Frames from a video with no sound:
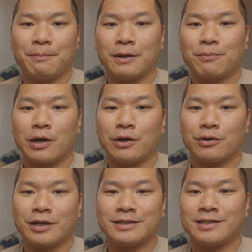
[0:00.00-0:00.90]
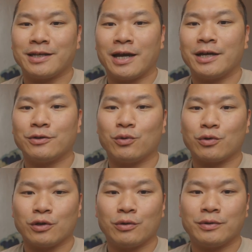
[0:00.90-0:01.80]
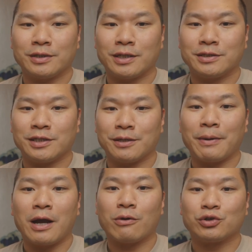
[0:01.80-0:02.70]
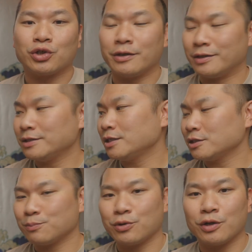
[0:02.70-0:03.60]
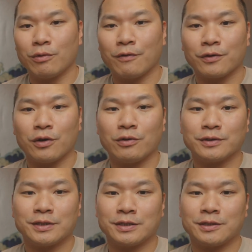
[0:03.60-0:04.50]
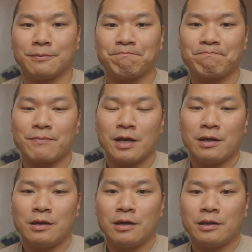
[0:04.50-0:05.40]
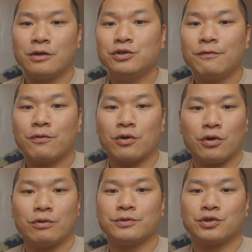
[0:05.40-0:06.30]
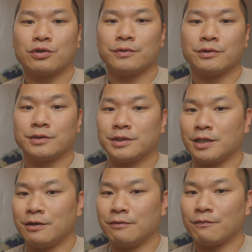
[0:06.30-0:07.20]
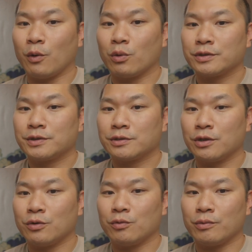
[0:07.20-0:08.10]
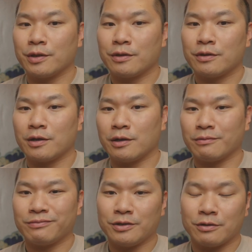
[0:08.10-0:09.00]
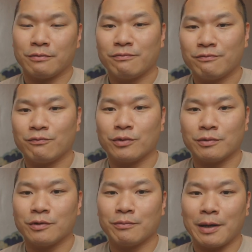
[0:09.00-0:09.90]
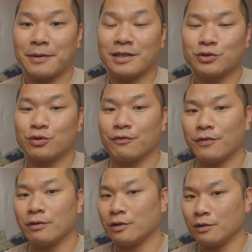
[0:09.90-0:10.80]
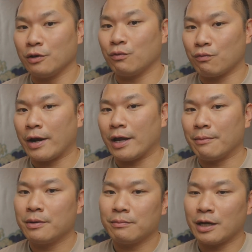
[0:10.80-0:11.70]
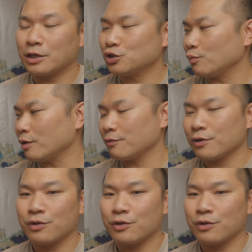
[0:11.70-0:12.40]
big priority is the idle or low intensity power draw, and this does pretty well for the whole system. Now, usually for a home server, you'll see folks go with what might be considered fairly low RAM, but I actually went with